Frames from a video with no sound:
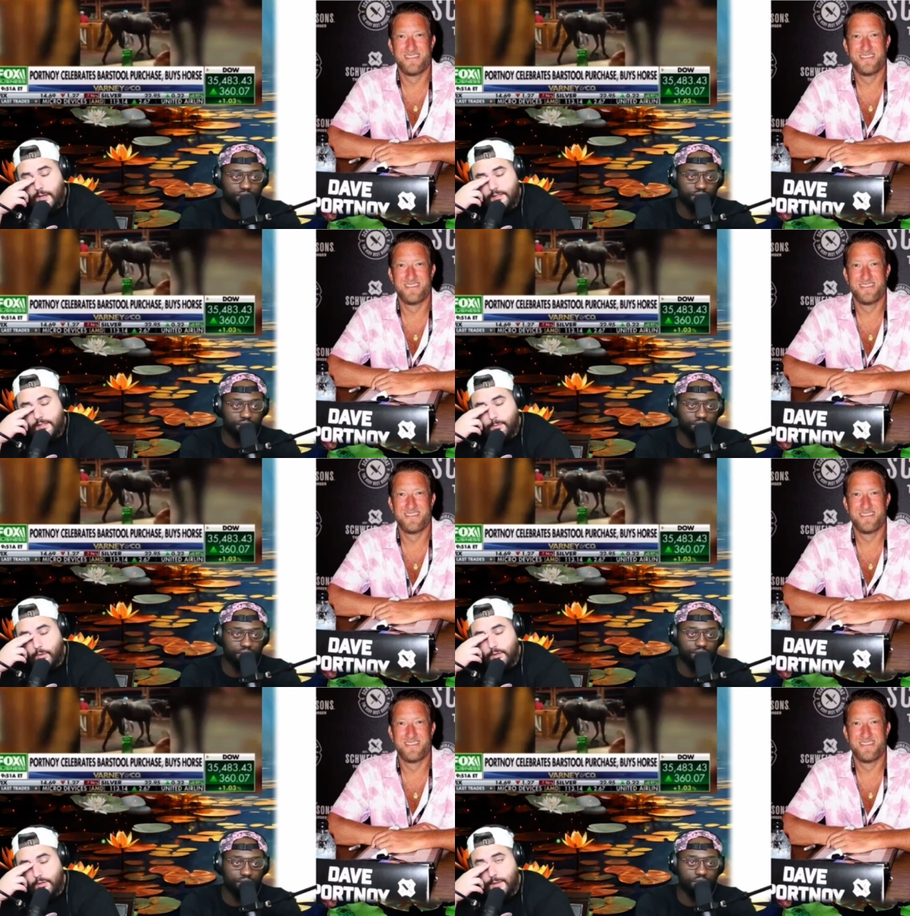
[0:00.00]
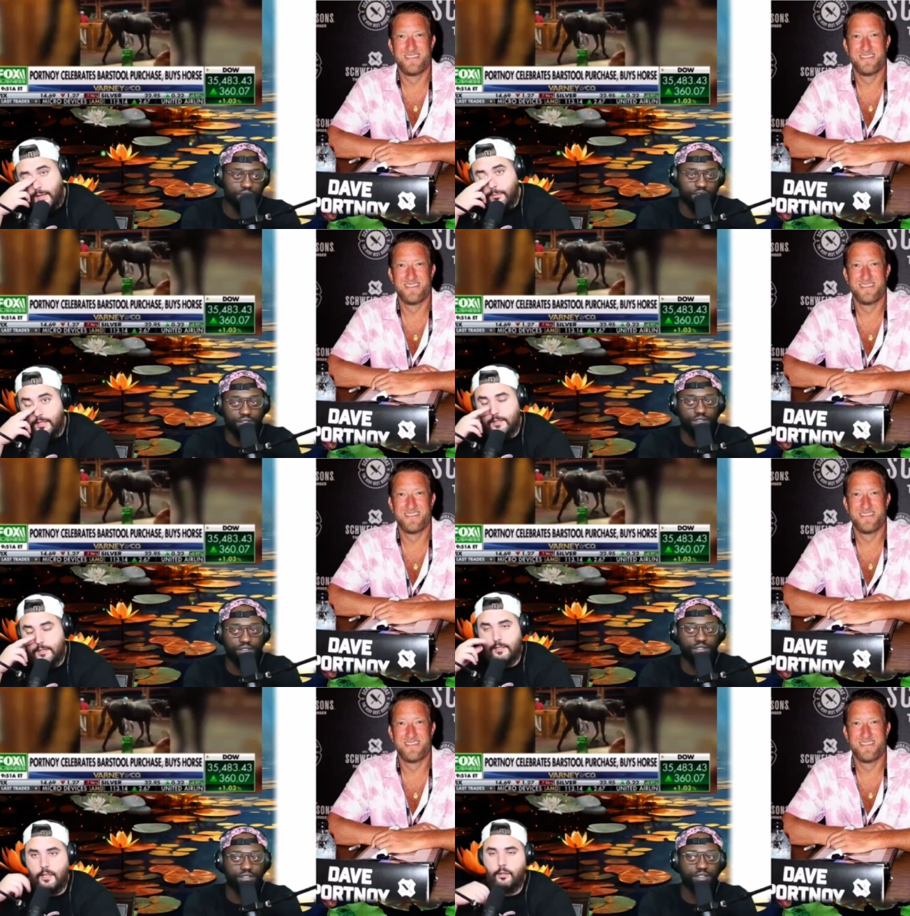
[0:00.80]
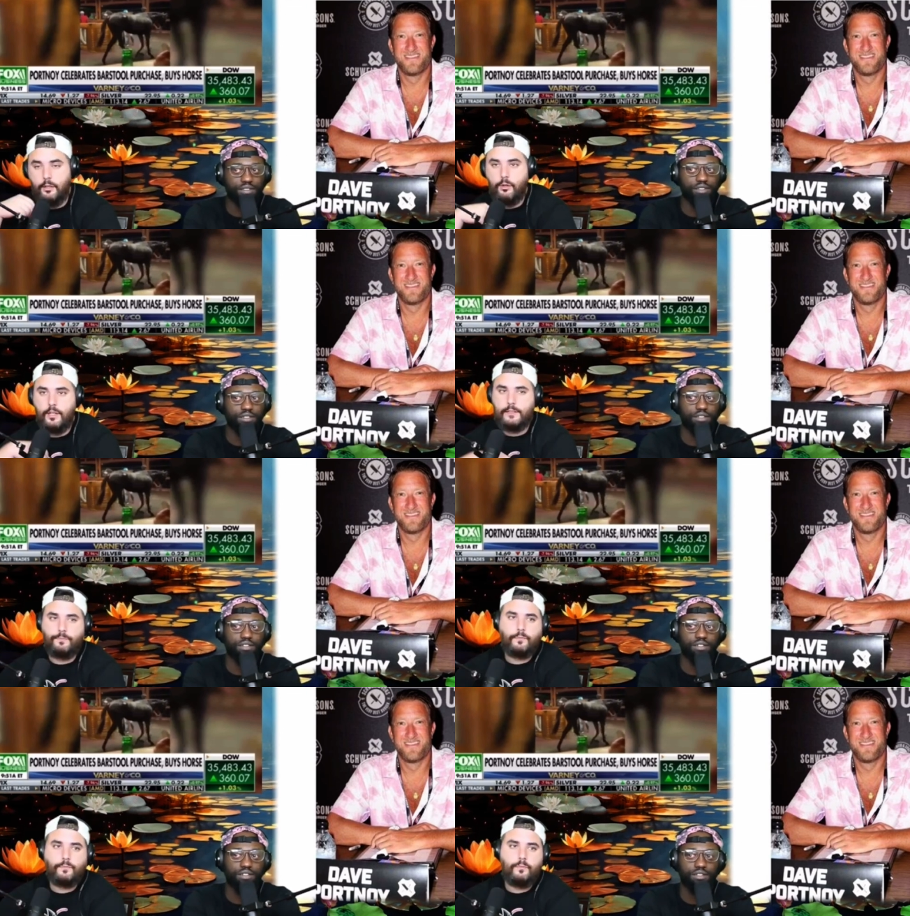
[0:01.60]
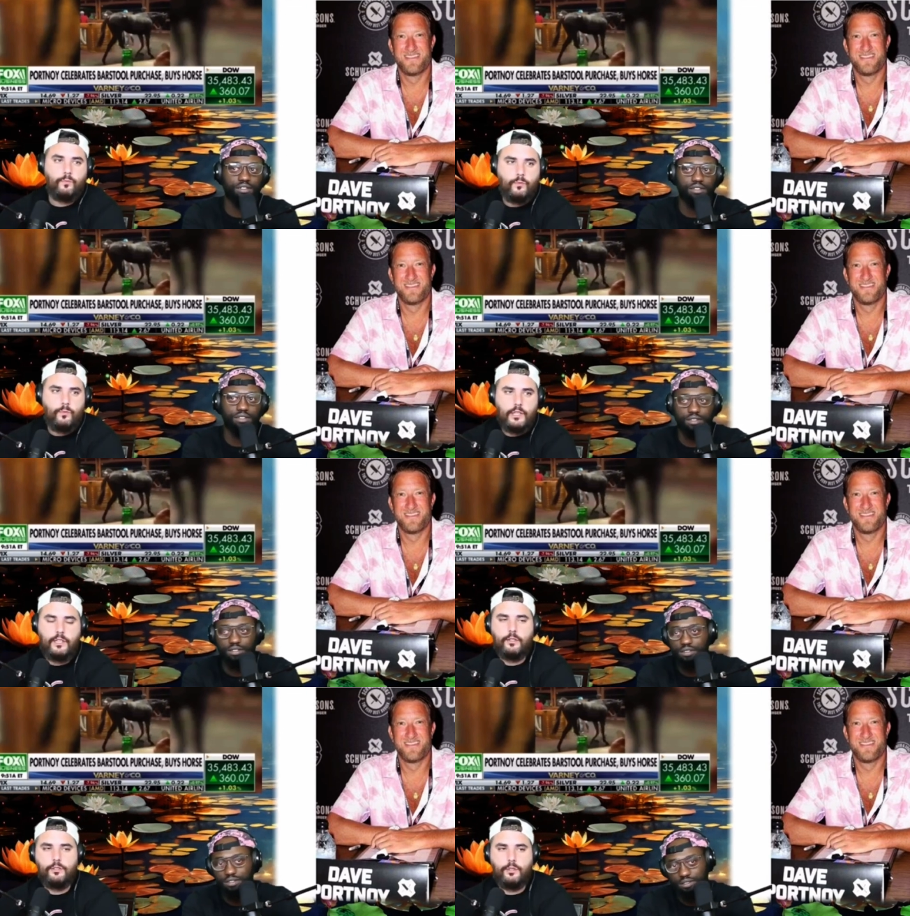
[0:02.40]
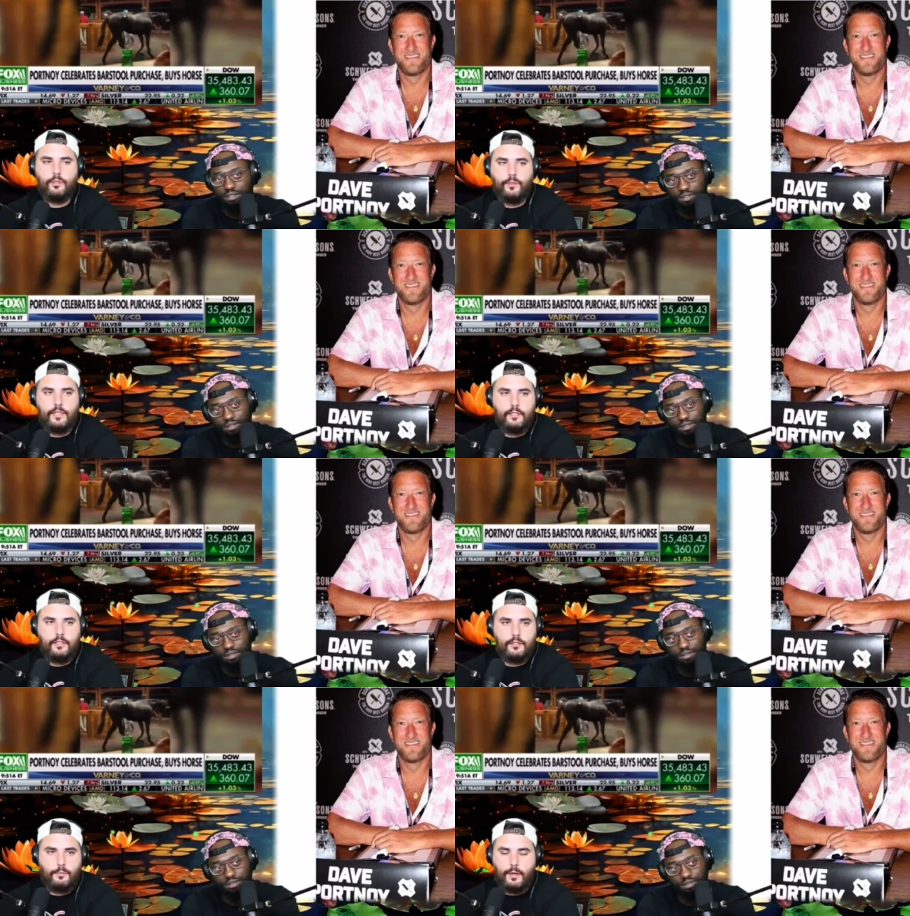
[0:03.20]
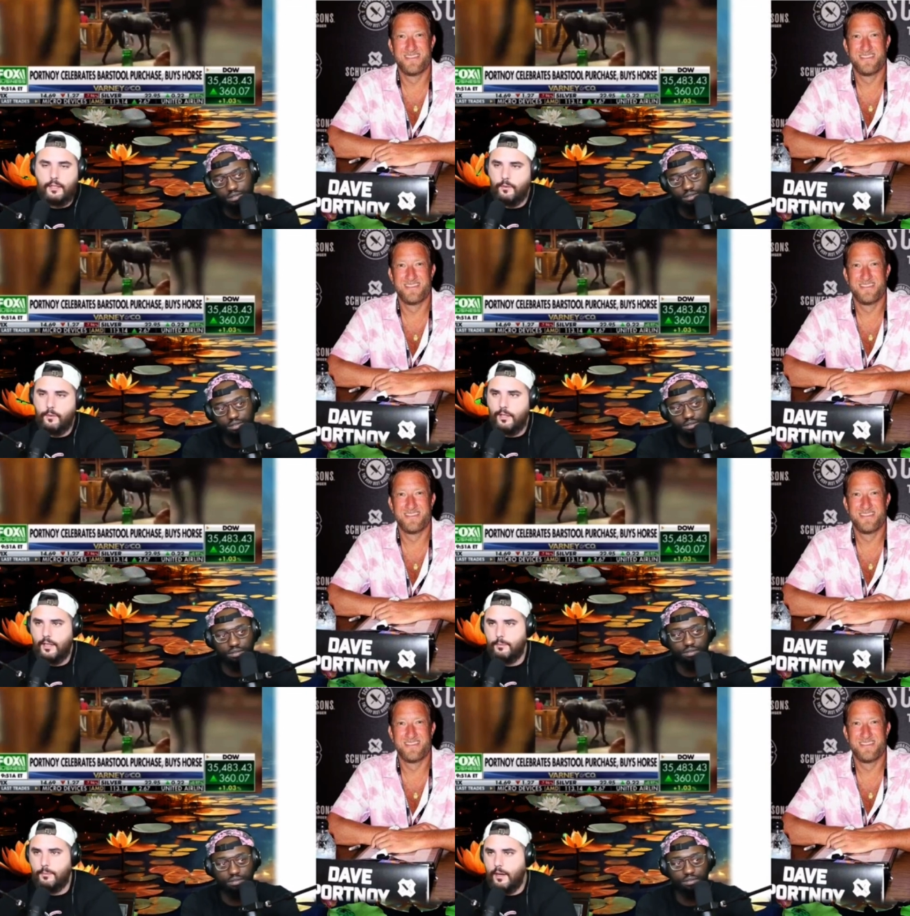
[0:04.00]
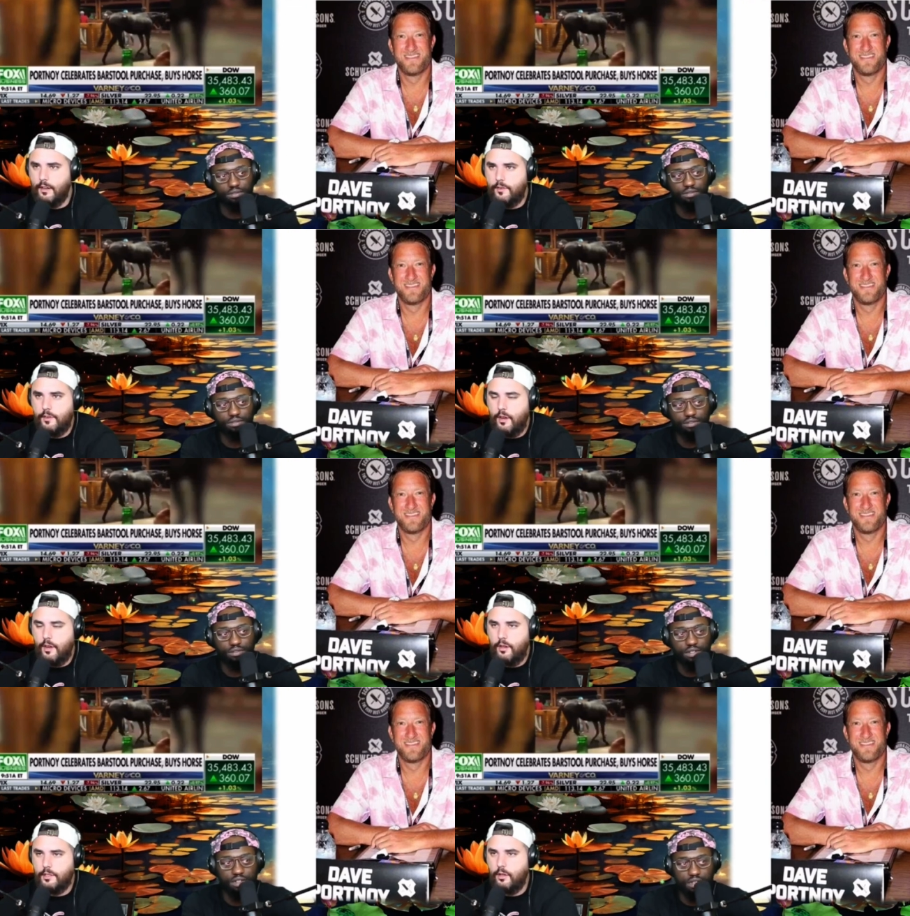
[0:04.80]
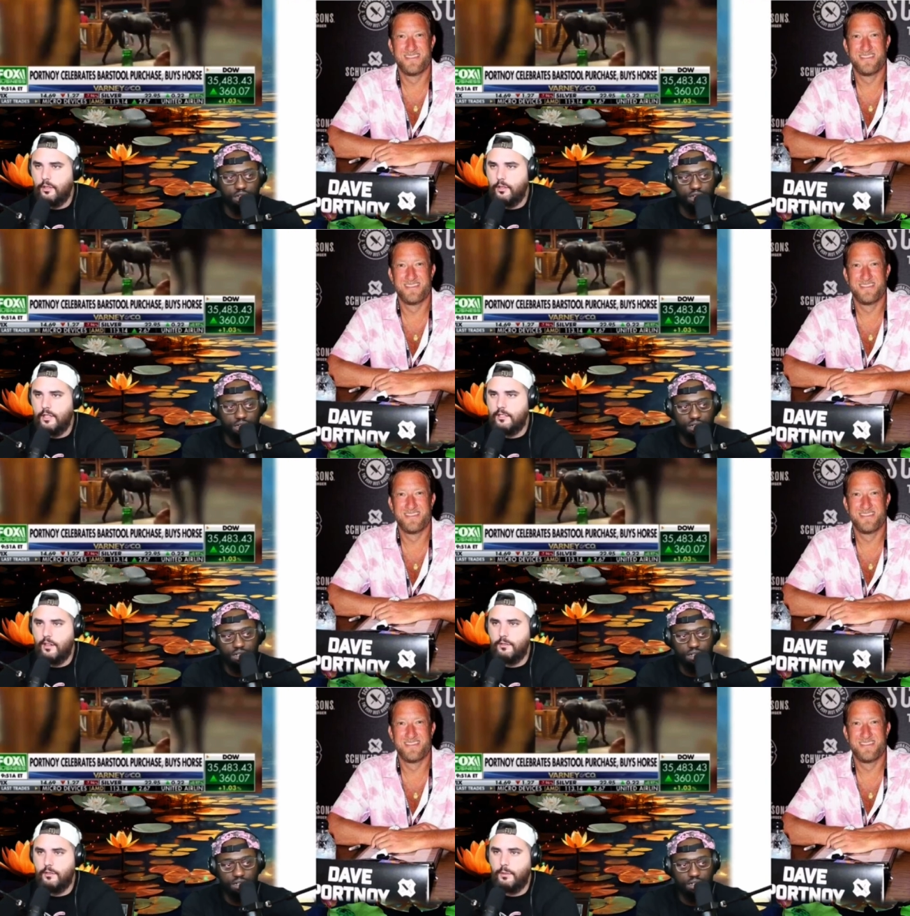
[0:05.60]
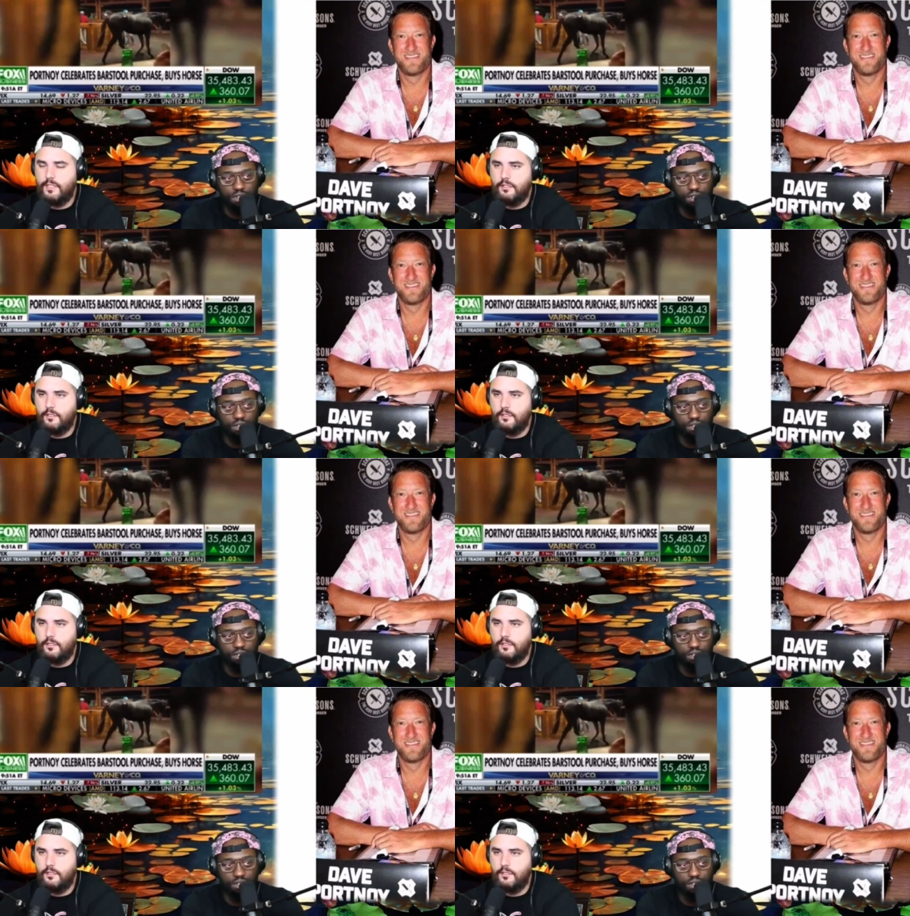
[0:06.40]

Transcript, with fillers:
Speaker 1: sports betting places. I know like Gills Arenas by what like by Underdog and all kinds of other places.